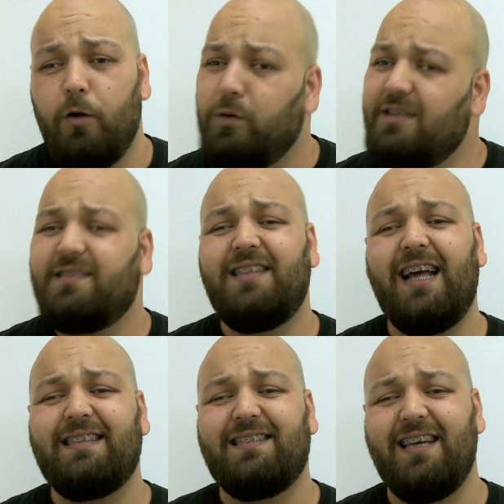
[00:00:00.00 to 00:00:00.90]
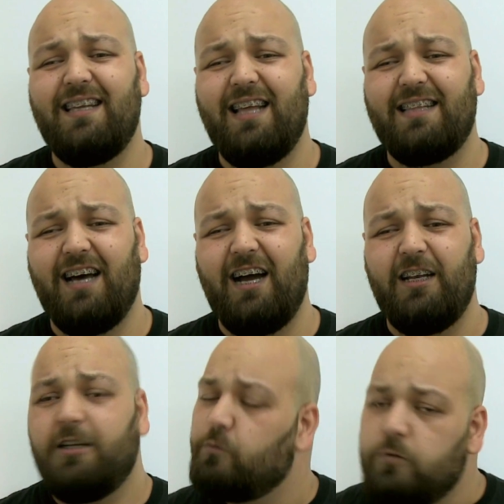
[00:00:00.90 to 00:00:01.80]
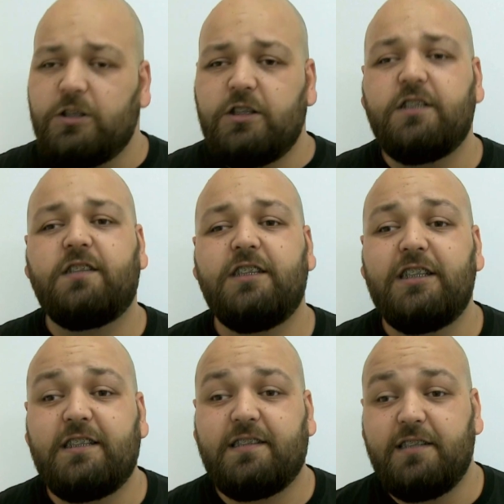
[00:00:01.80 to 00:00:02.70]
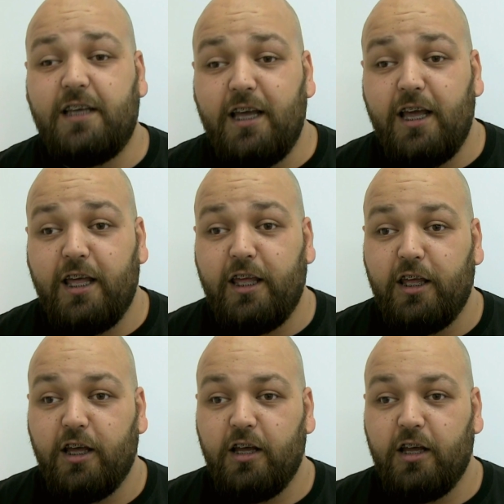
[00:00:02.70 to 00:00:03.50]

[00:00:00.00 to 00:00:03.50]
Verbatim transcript: What does that say, Dead Island? What does that say?